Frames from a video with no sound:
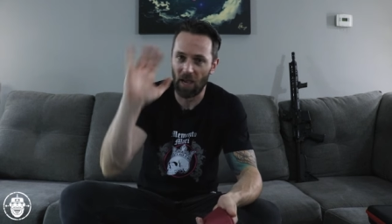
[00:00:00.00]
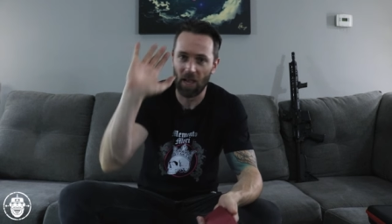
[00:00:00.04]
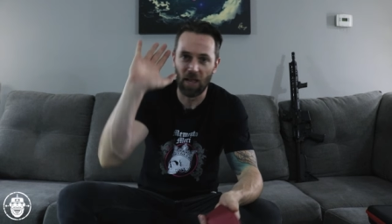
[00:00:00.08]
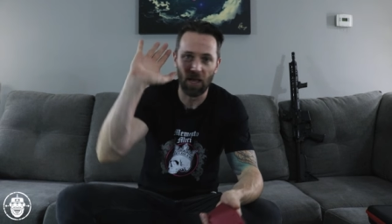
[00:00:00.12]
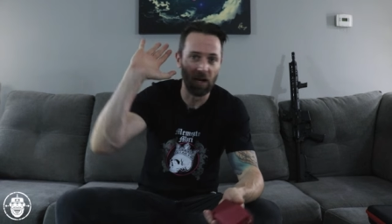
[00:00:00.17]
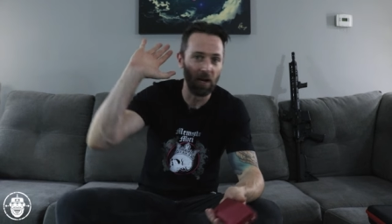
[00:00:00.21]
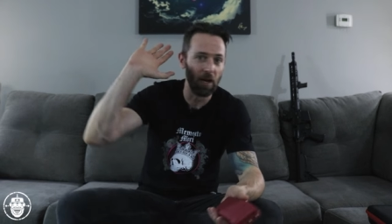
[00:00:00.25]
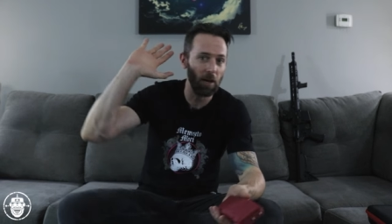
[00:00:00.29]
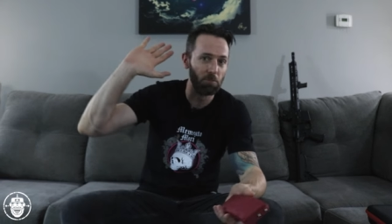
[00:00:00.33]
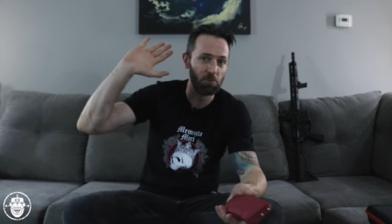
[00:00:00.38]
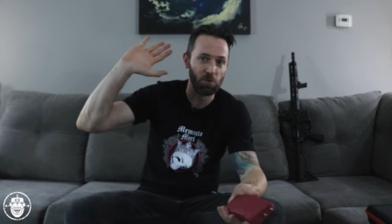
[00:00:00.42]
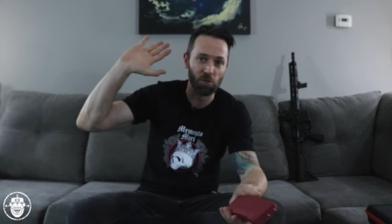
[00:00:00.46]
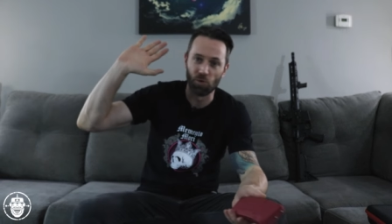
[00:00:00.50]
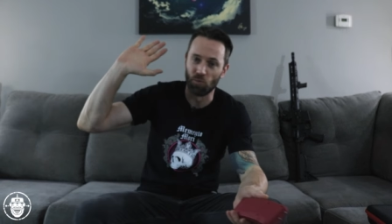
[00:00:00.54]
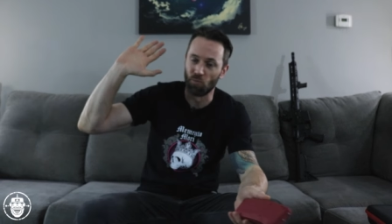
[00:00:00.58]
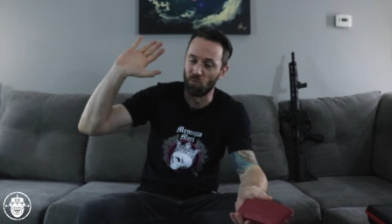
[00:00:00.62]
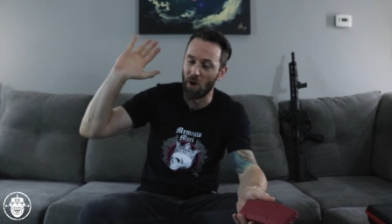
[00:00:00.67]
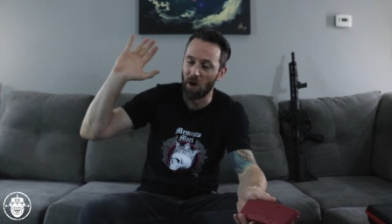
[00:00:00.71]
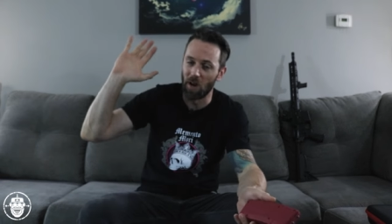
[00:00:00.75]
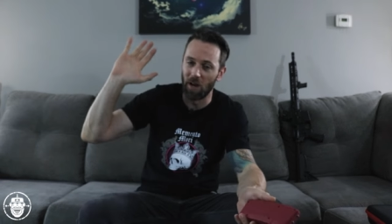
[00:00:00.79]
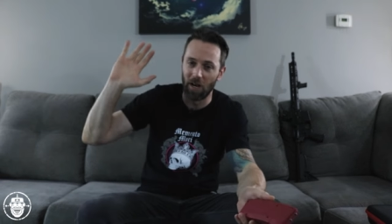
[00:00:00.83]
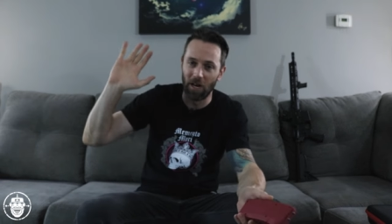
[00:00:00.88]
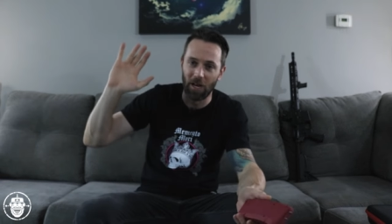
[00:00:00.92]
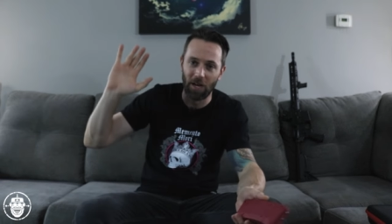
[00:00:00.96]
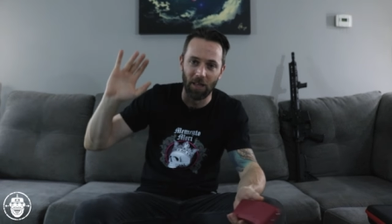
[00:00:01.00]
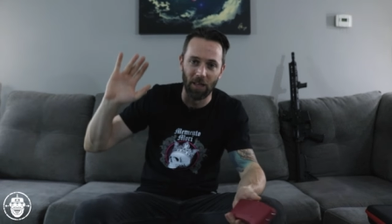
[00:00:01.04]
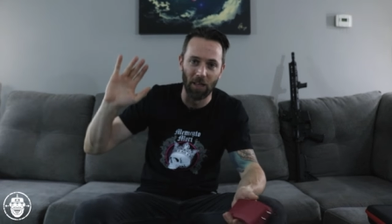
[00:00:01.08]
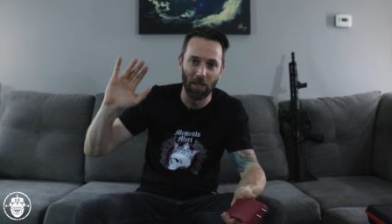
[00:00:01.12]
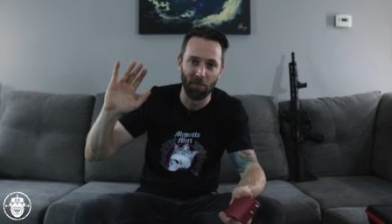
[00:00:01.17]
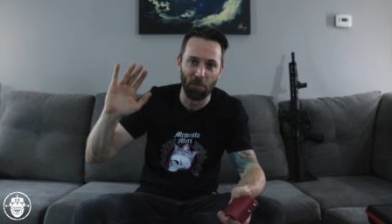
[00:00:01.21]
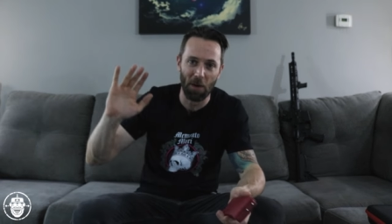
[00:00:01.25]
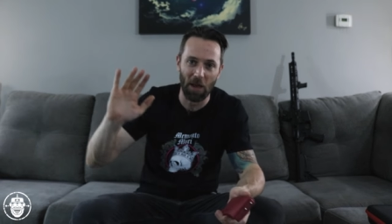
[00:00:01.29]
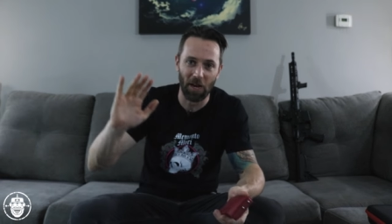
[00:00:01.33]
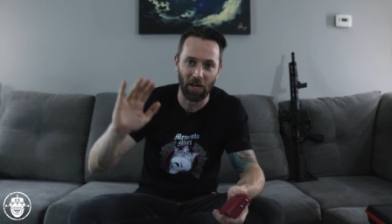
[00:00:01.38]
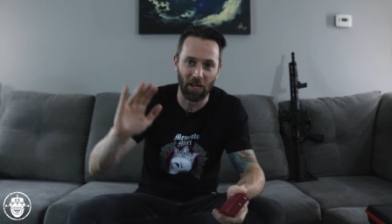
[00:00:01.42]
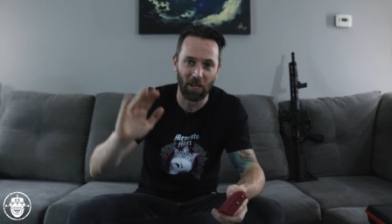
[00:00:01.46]
I ended up just running into
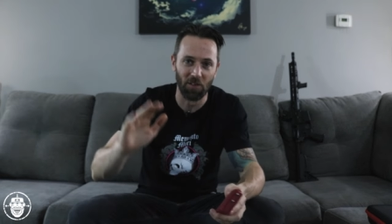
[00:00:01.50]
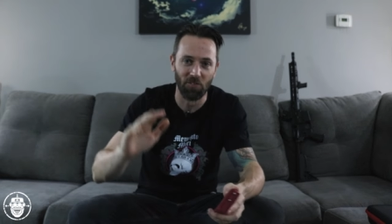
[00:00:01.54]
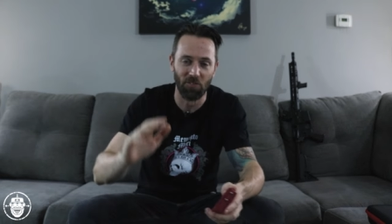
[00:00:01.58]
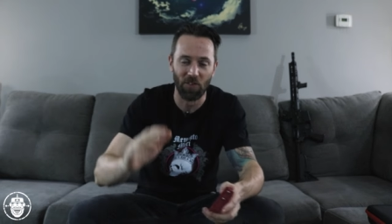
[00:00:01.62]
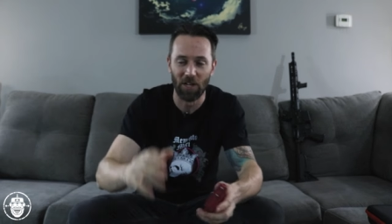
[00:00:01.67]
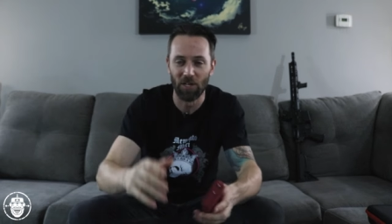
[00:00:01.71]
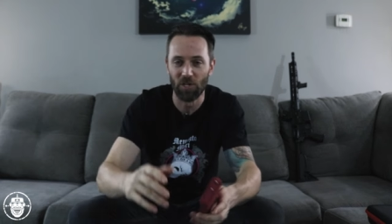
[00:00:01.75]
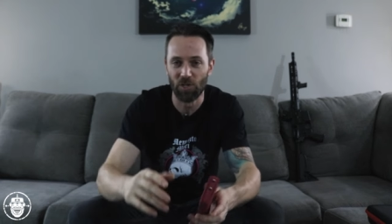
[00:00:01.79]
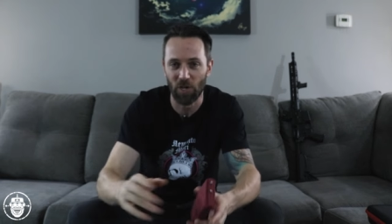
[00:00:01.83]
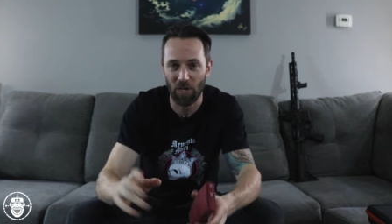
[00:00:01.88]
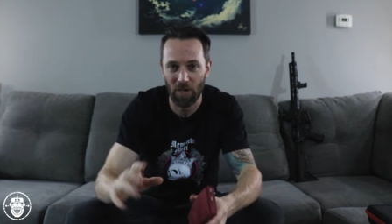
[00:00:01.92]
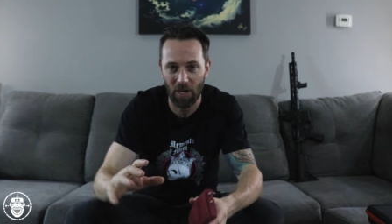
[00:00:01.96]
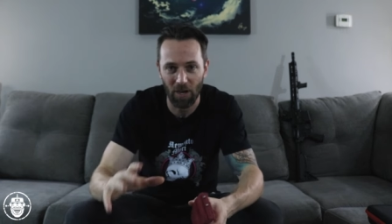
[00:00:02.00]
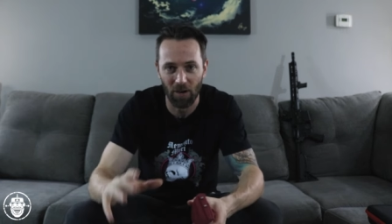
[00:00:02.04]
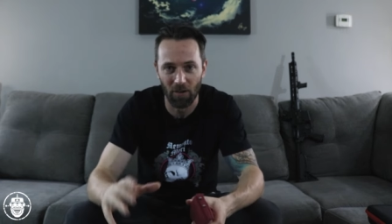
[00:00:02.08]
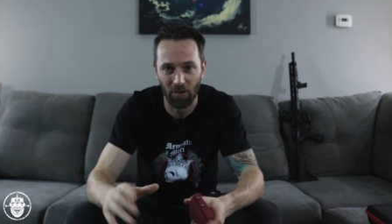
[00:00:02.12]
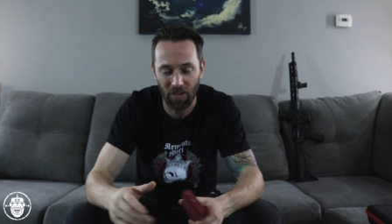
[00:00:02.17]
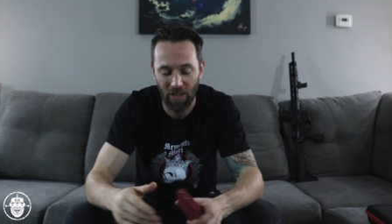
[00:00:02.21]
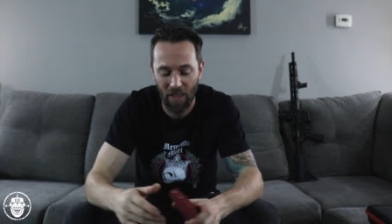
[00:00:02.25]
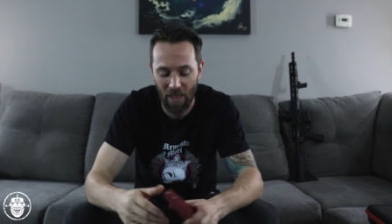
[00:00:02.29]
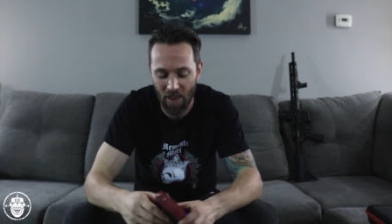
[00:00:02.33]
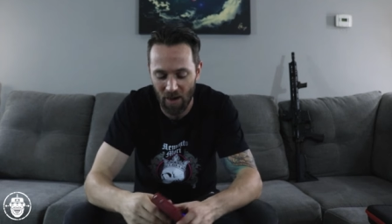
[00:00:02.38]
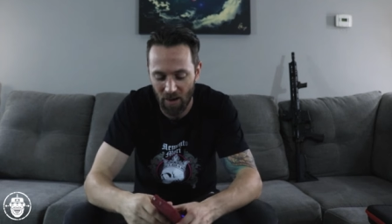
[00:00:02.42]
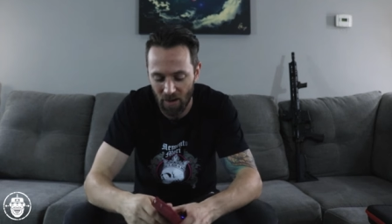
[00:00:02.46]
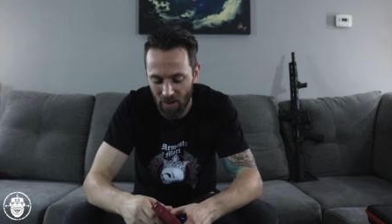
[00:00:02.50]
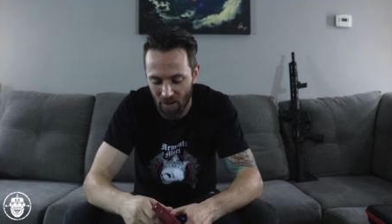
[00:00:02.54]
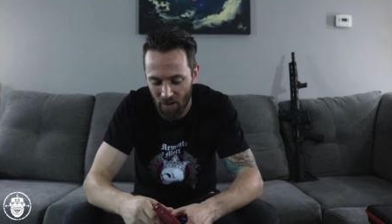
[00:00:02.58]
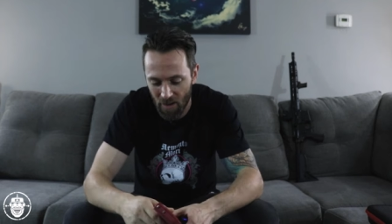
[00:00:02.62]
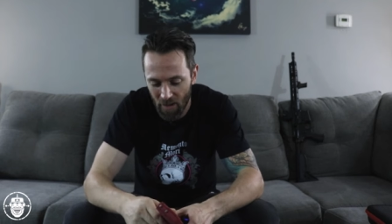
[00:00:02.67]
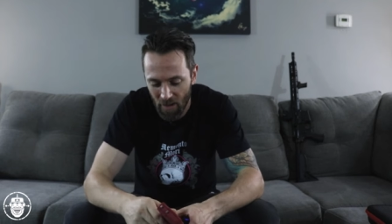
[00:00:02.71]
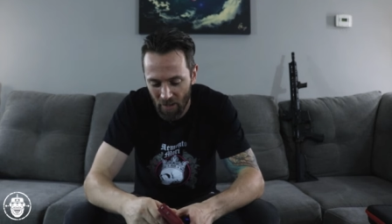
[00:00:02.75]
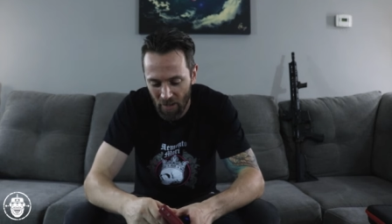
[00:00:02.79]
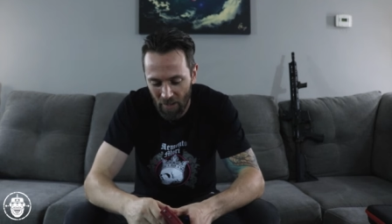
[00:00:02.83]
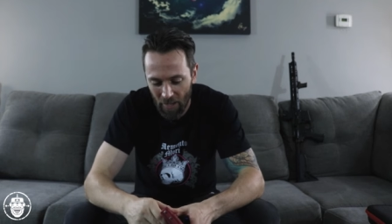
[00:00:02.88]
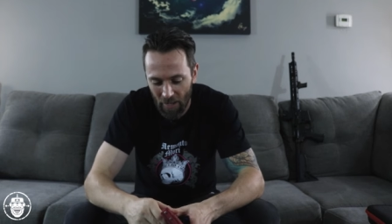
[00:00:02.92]
them at a convention here in Canada